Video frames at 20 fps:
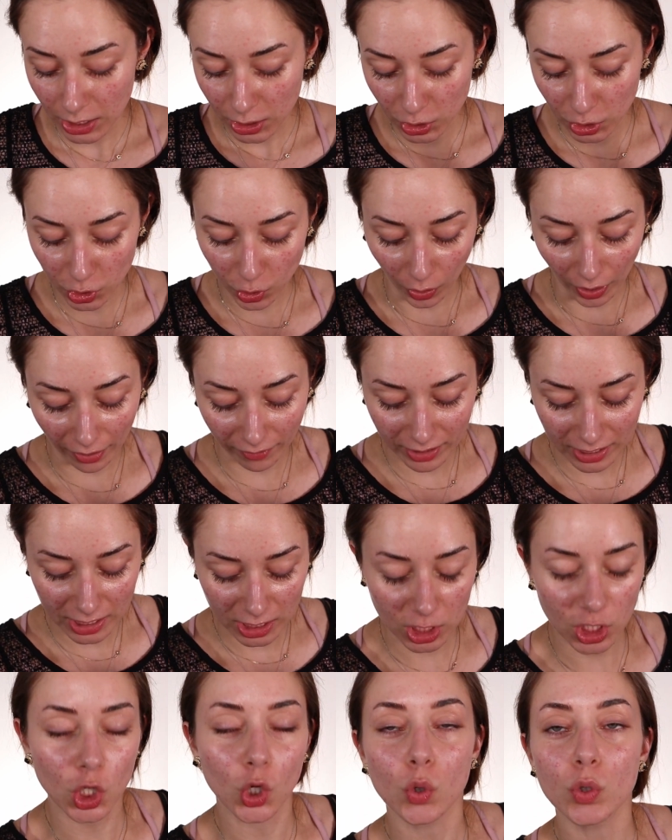You don't have any
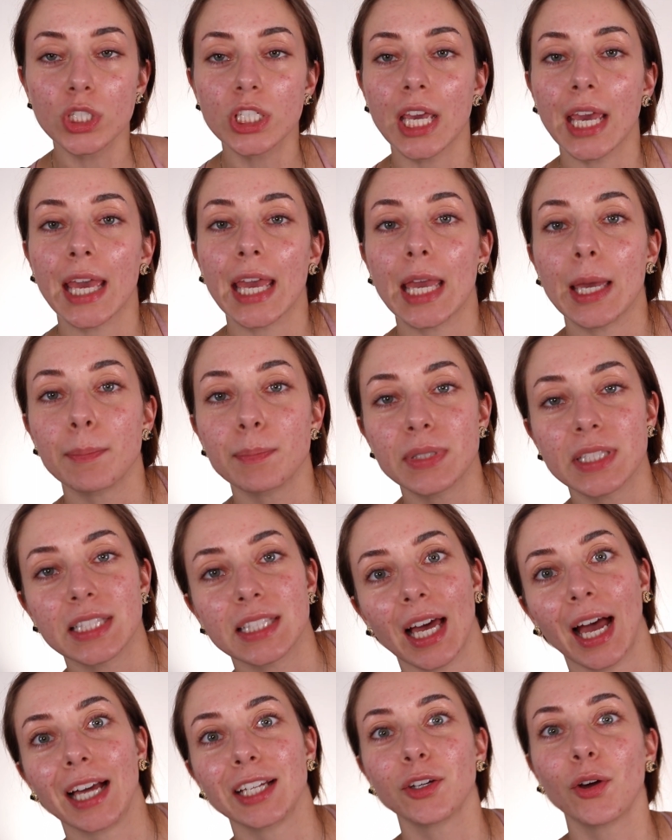Q-tips?
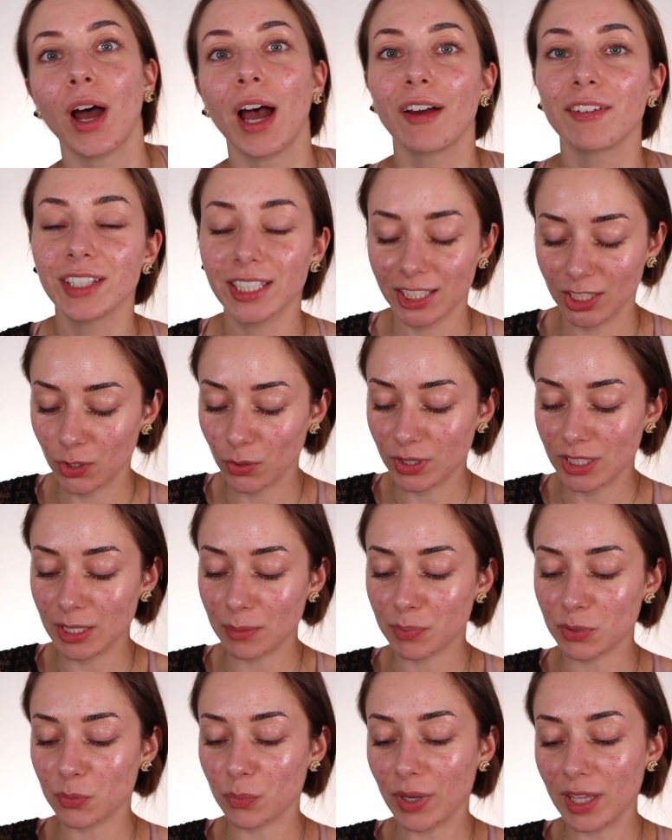I don't have any
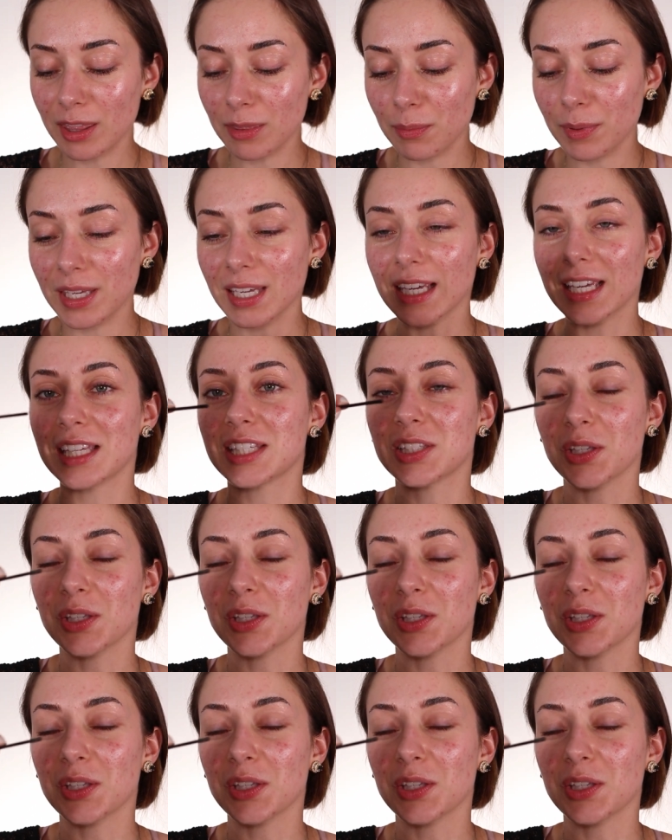Q-tips with me,